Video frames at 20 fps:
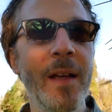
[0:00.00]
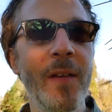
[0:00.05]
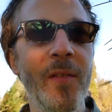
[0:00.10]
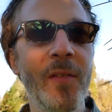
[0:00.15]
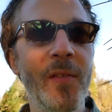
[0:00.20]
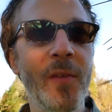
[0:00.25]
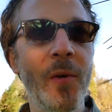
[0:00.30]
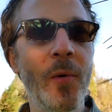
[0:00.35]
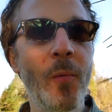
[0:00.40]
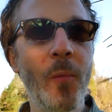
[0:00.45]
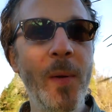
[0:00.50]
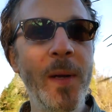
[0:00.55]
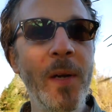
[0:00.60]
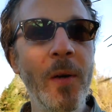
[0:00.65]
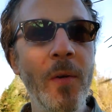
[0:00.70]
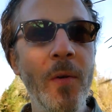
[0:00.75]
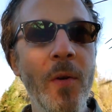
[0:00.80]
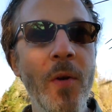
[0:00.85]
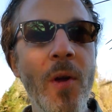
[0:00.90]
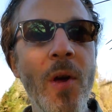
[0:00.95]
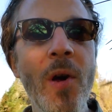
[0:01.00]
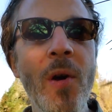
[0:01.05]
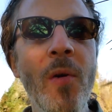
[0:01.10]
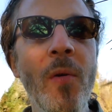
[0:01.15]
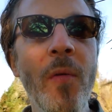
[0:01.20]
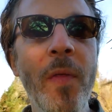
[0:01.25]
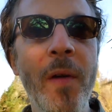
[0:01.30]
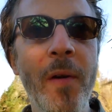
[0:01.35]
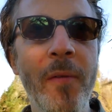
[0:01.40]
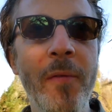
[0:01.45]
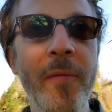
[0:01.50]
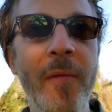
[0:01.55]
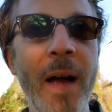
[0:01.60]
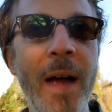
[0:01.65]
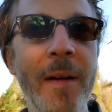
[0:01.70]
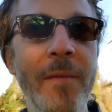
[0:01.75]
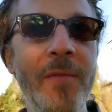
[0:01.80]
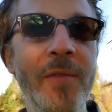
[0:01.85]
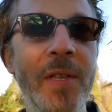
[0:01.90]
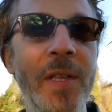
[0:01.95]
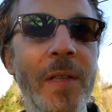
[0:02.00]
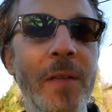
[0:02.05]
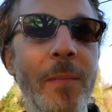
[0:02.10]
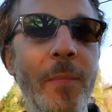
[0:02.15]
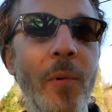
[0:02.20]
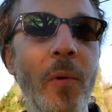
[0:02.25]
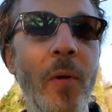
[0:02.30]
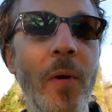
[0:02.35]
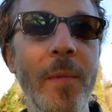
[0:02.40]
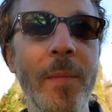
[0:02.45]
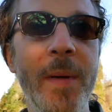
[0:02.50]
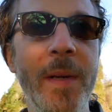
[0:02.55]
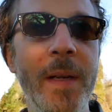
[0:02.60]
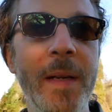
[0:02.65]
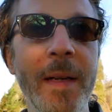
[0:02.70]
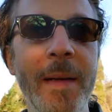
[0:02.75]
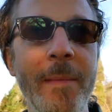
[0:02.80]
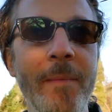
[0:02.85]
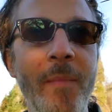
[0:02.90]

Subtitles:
So we don't know their 5G deployment,